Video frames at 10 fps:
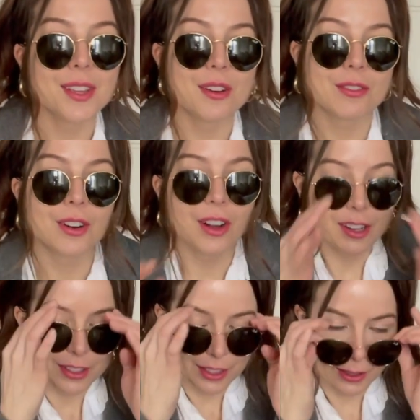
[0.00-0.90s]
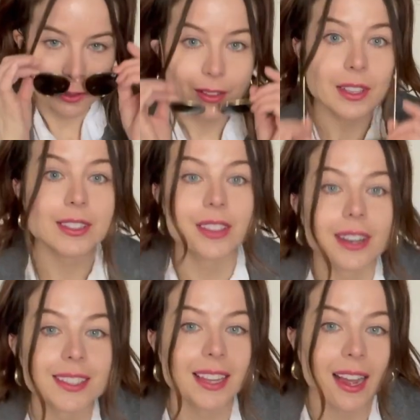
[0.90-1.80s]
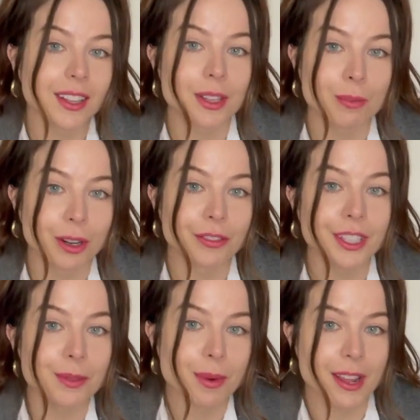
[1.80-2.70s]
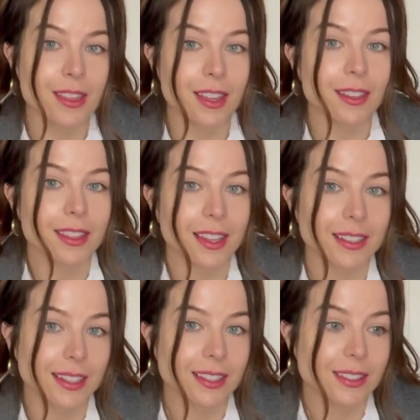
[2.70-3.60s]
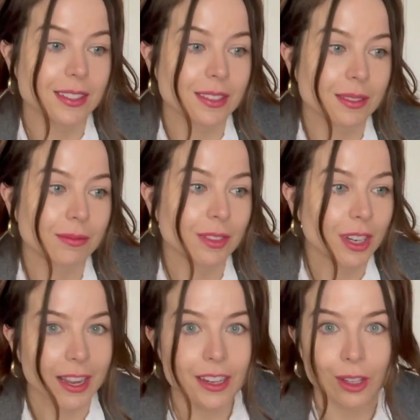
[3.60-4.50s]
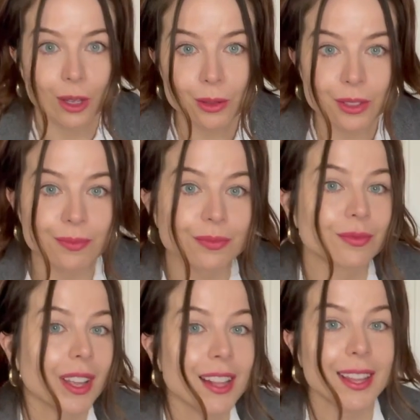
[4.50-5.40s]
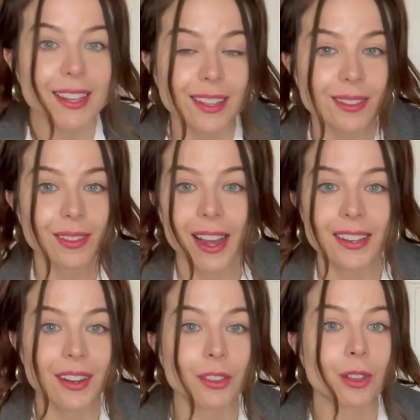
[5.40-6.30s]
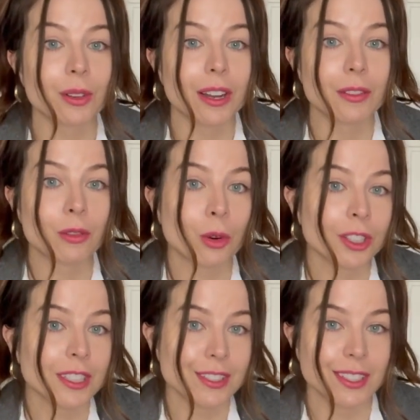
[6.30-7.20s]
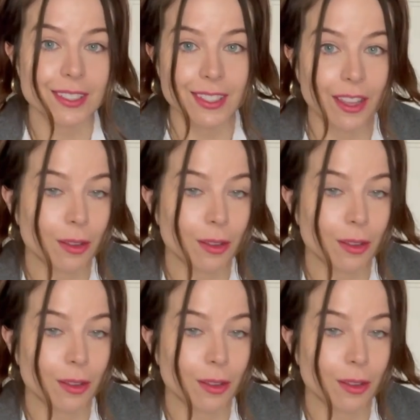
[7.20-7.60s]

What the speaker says: overall, you know, it's not exactly perfect, but I think that it's kind of close. I like it. I never have worn these things together